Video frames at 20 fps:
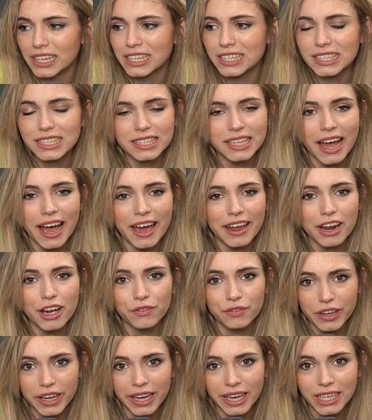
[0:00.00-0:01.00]
instead
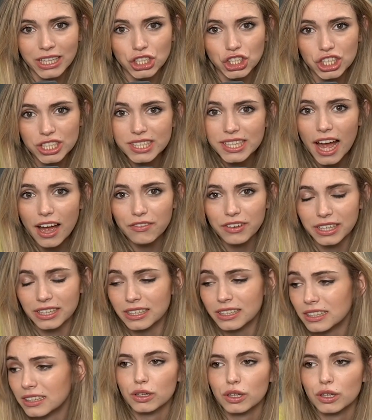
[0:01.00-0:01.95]
of king g7?